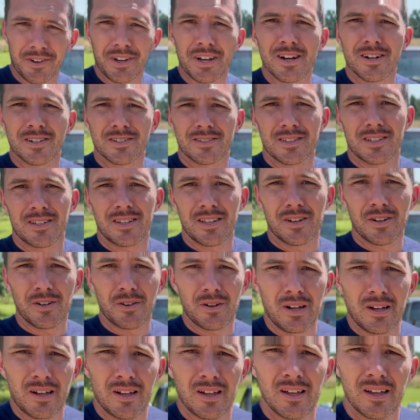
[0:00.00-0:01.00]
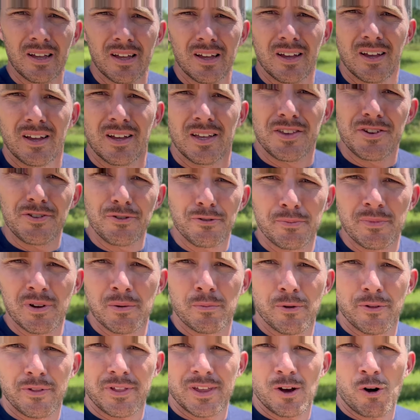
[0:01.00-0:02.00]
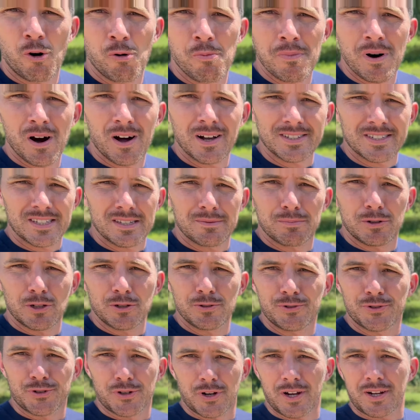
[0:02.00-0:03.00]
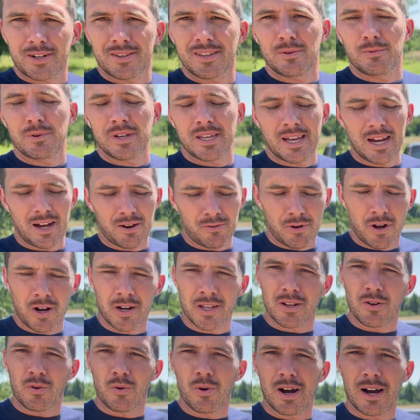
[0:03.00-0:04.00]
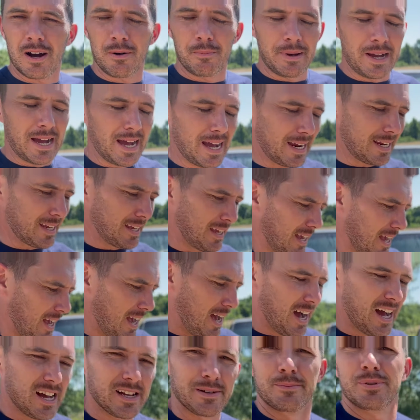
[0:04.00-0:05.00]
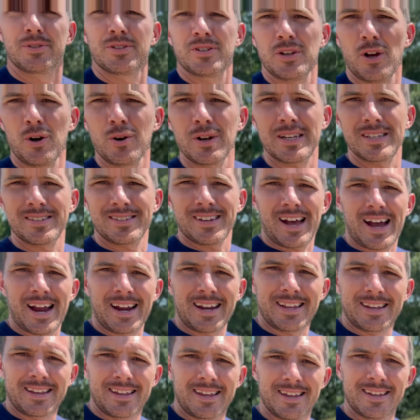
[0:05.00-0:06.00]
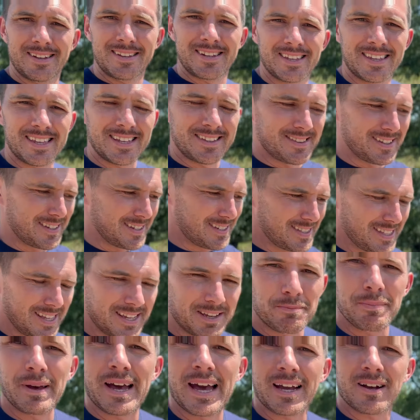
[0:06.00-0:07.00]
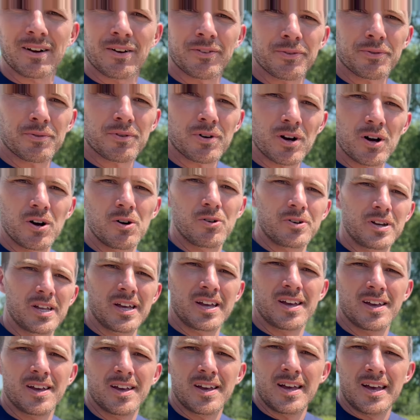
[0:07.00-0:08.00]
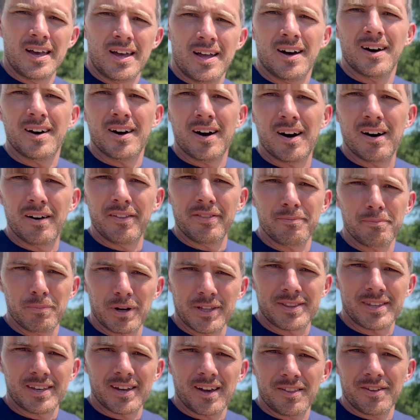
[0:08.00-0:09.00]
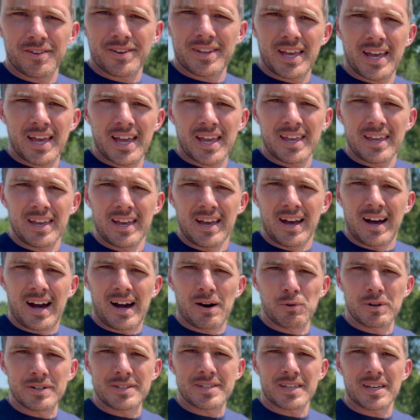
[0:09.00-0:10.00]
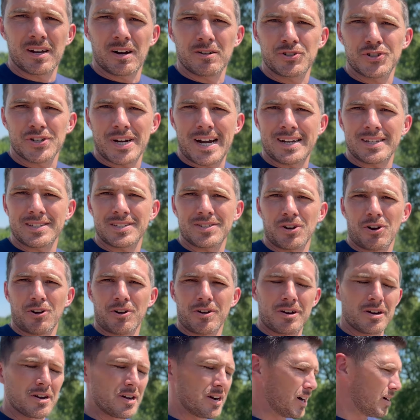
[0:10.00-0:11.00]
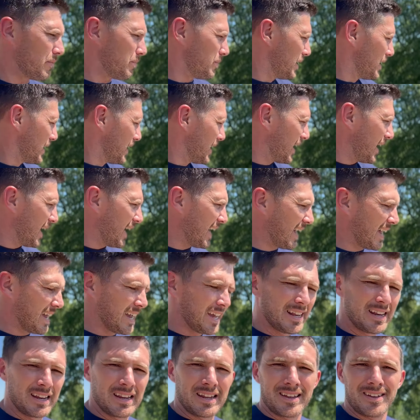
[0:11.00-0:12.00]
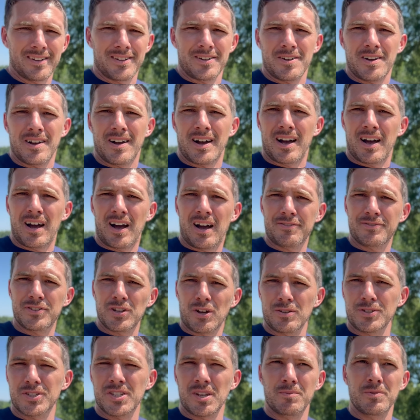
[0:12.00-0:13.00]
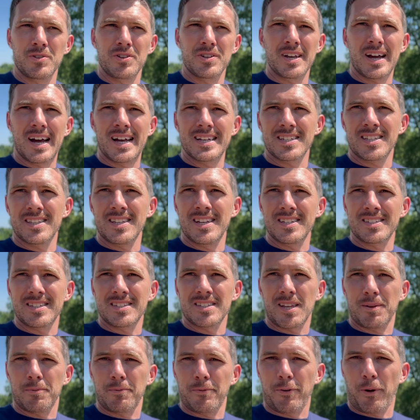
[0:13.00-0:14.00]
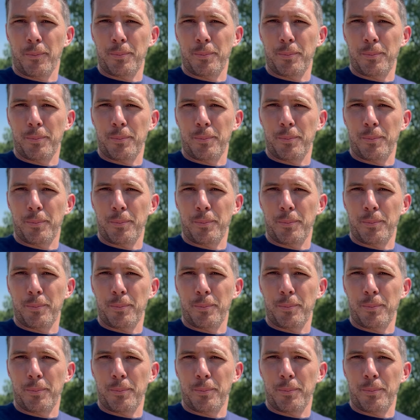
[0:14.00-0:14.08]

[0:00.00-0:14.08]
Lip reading: here's the deal. You remember the old mossy blue truck that we got running a while back? I'm so excited to get this thing back on the road. But the other day, I went to go try to start her up, and I've told some of you guys this in some of our